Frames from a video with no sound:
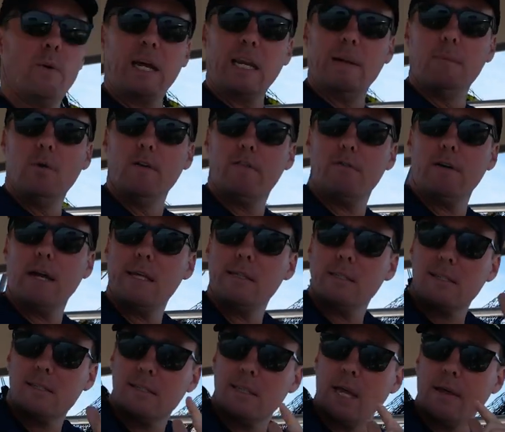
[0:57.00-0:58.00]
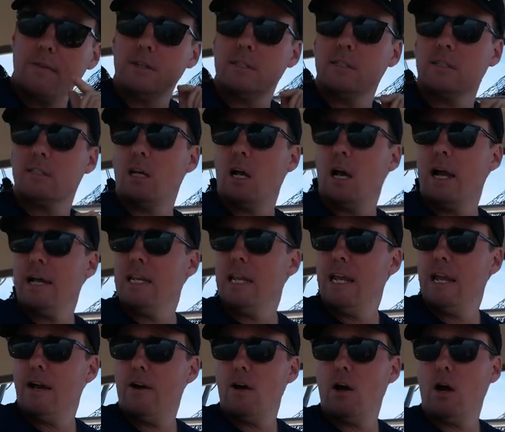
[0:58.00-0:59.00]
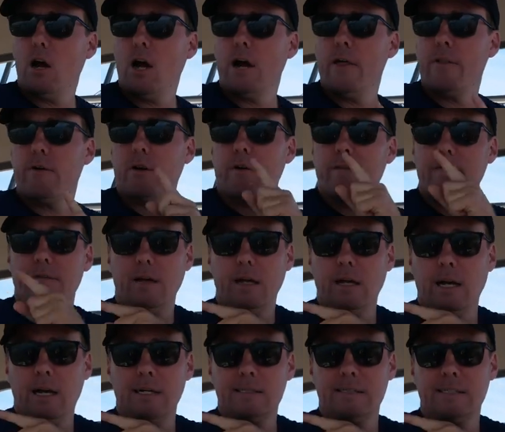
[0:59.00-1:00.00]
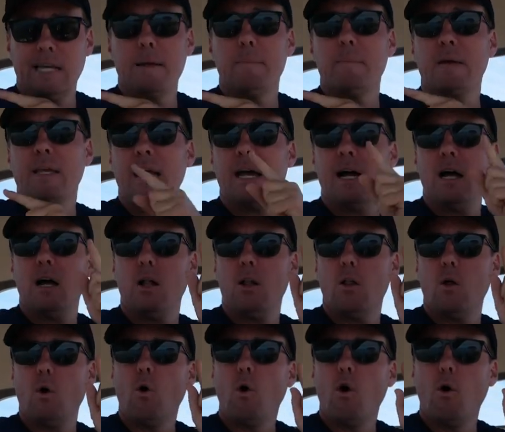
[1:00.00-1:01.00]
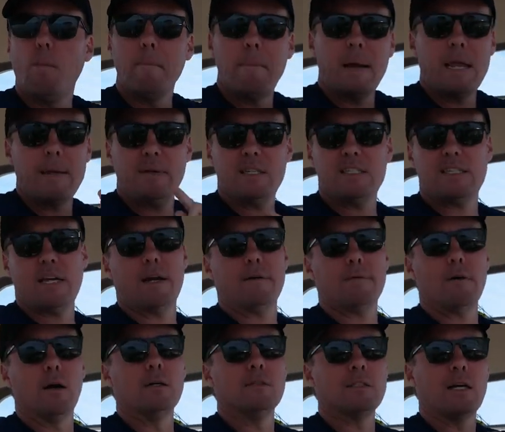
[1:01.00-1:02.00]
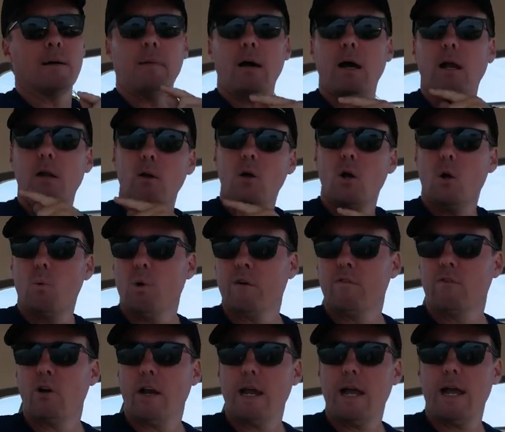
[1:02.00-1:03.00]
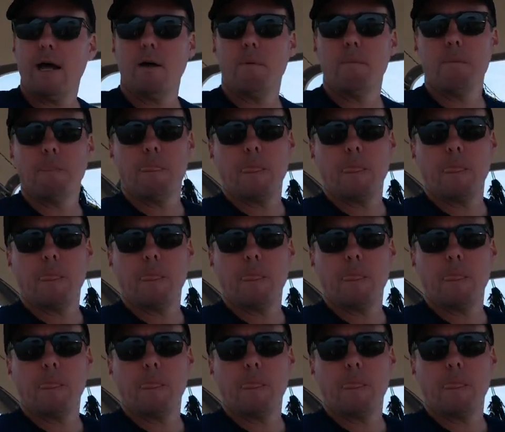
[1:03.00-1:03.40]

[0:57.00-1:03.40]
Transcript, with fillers: we're going to move around the southern side here, either of uh, San Miguel or maybe Santa Rosa, but we've got our